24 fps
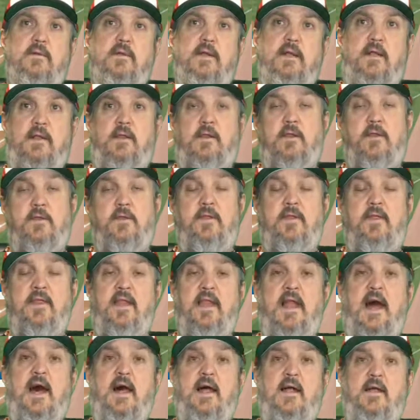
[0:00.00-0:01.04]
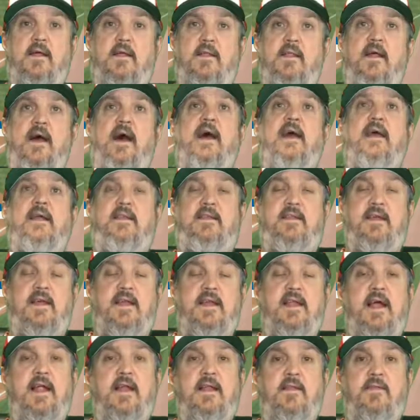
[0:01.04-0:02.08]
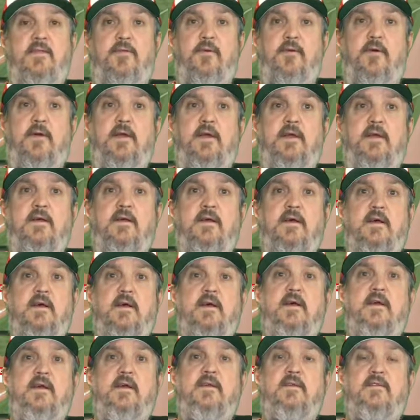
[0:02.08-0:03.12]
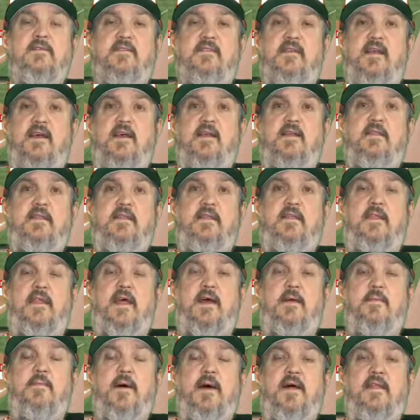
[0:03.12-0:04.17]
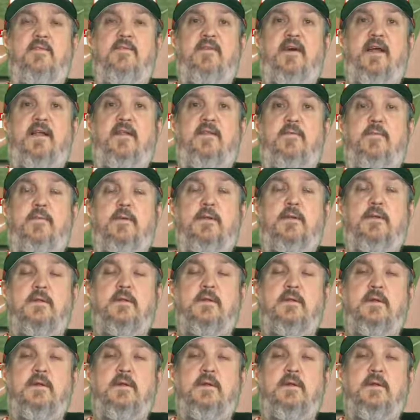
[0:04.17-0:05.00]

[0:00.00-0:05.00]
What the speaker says: including the 1883 set that they made available